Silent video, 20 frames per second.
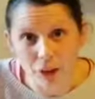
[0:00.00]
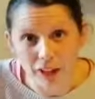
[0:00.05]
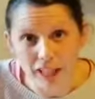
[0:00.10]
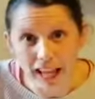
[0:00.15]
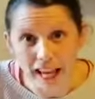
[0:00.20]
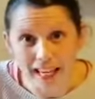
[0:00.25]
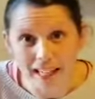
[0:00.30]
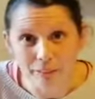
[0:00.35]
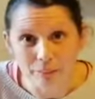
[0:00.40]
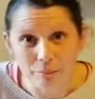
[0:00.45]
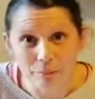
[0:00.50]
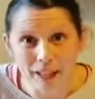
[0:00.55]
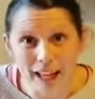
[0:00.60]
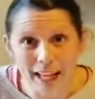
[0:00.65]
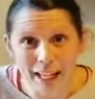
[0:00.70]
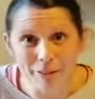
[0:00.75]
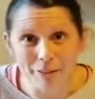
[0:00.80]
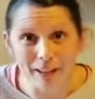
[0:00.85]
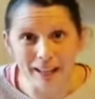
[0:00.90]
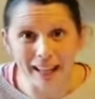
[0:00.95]
Okay,
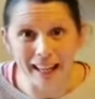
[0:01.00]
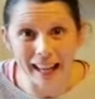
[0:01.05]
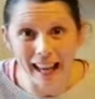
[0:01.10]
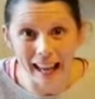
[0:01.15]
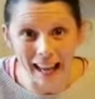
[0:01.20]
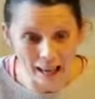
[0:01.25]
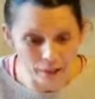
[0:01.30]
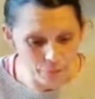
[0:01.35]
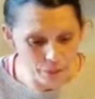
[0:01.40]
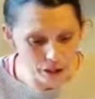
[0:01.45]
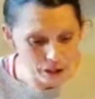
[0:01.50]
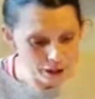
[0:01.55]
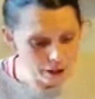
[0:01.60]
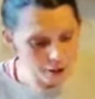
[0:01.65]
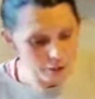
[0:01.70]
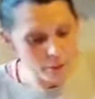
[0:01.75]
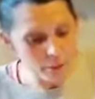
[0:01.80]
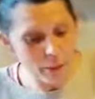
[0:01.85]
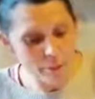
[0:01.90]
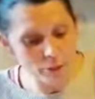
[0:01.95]
anyway,
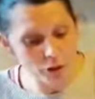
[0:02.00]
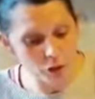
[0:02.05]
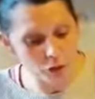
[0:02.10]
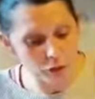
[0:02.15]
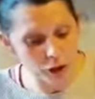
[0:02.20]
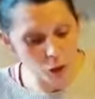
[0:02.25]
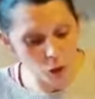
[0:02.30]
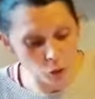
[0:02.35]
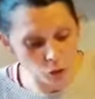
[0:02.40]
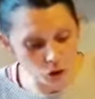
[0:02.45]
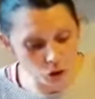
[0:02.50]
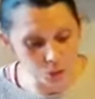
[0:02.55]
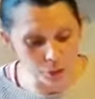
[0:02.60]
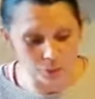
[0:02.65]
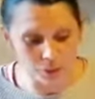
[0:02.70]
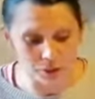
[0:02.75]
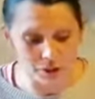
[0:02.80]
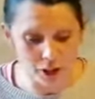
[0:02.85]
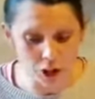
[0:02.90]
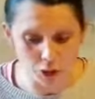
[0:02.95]
remember to record some
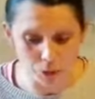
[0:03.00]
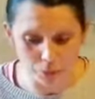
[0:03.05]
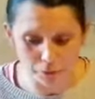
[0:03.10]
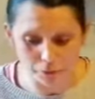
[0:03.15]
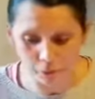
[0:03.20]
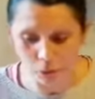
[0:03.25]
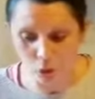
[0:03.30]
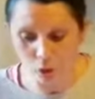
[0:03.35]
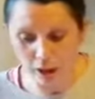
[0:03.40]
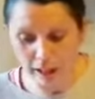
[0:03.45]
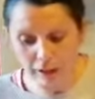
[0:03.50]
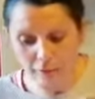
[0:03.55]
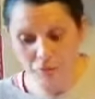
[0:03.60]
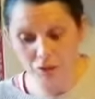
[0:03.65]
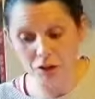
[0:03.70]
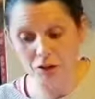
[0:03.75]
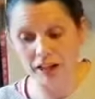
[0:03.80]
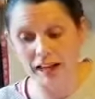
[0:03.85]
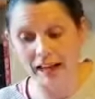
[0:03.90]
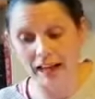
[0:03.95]
observations before. If
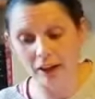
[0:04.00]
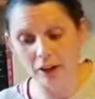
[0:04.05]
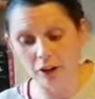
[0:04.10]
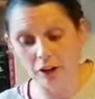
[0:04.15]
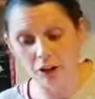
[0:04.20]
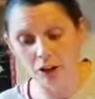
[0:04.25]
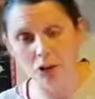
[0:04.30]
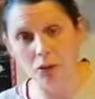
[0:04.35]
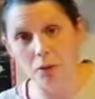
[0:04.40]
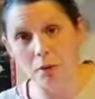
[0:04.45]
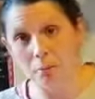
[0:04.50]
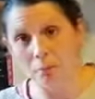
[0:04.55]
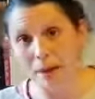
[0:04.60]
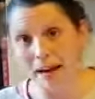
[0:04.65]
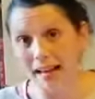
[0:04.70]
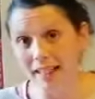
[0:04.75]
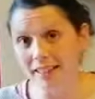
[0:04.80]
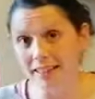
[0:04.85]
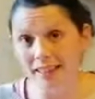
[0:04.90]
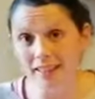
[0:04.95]
you can, do a
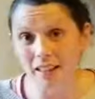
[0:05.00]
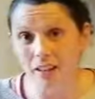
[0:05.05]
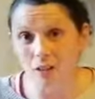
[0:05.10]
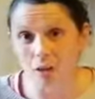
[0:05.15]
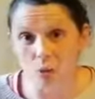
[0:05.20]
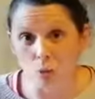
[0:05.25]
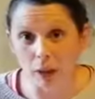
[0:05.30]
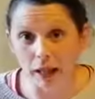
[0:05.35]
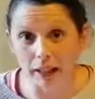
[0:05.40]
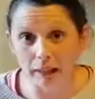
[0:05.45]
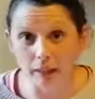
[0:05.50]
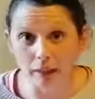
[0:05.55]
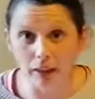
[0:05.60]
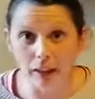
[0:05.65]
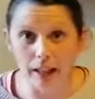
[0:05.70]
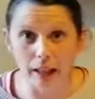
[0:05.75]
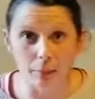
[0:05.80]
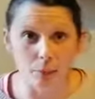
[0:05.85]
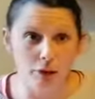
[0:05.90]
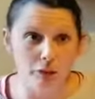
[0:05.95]
mass as well.
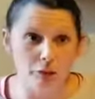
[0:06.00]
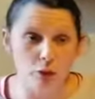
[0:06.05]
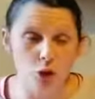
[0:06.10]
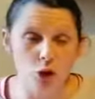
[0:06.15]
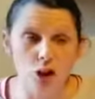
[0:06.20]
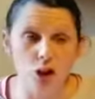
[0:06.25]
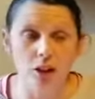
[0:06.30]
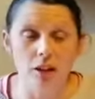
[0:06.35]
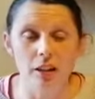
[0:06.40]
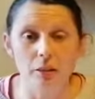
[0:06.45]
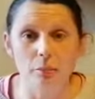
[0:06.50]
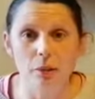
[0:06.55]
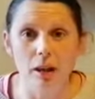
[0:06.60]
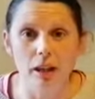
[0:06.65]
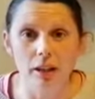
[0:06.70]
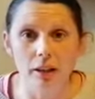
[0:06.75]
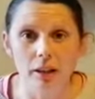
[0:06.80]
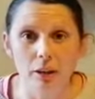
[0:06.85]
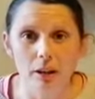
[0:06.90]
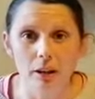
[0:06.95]
Unfortunately,
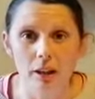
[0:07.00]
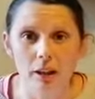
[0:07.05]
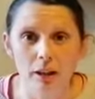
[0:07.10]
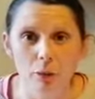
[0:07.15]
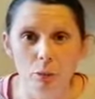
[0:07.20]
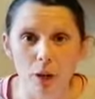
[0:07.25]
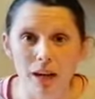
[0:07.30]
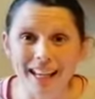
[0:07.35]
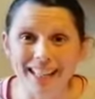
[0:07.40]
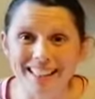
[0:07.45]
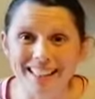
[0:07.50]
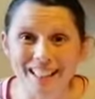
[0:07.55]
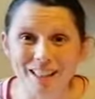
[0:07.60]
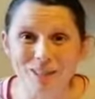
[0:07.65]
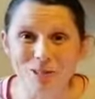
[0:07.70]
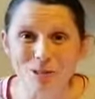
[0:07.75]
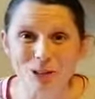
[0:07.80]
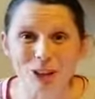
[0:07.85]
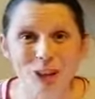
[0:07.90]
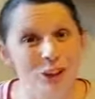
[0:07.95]
my weighing
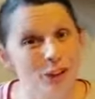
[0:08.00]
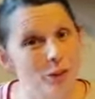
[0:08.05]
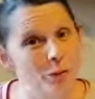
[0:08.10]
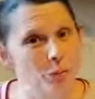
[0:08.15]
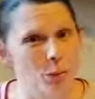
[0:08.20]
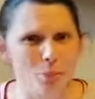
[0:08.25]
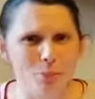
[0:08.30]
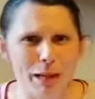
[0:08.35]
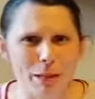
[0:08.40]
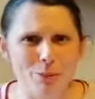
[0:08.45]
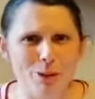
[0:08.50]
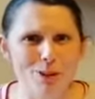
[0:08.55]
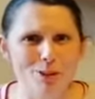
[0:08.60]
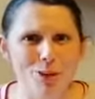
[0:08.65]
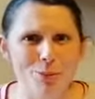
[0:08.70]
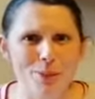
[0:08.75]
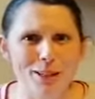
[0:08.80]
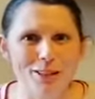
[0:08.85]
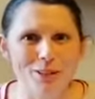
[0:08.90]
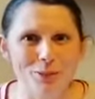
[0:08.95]
scales wasn't good enough, but maybe you've
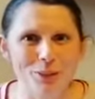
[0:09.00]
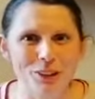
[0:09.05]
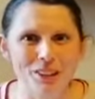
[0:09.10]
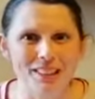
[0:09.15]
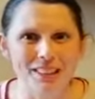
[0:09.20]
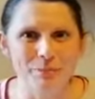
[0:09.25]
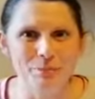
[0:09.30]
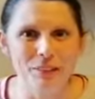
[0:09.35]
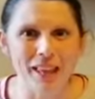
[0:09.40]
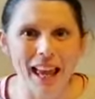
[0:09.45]
got better ones.